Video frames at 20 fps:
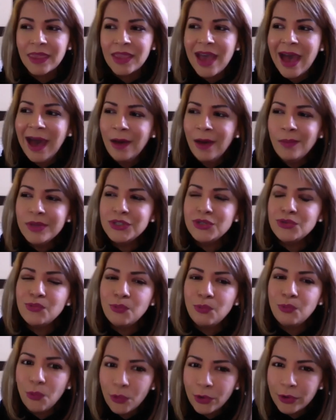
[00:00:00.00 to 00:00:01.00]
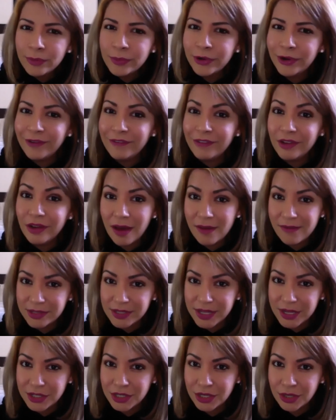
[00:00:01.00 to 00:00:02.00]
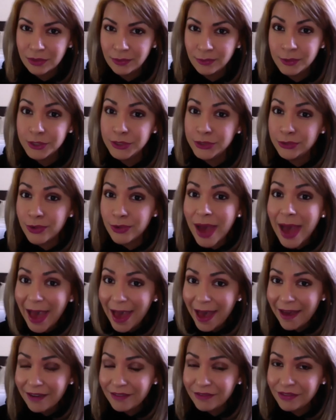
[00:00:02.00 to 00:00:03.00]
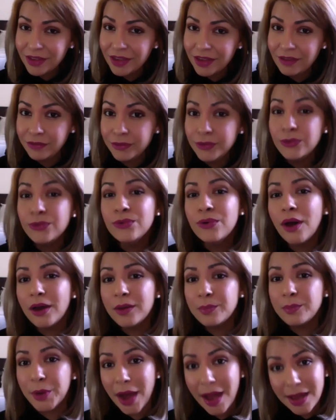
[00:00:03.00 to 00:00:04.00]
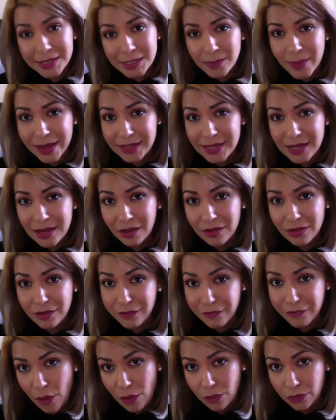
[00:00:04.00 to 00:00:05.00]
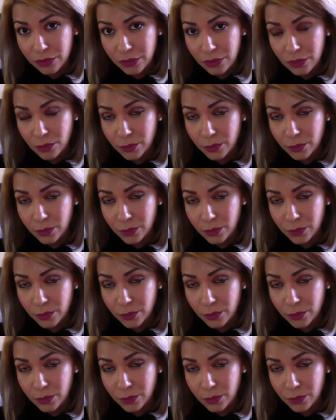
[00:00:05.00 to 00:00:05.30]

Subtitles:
How much warmer of a conversation would you have if you are prospecting on the phone,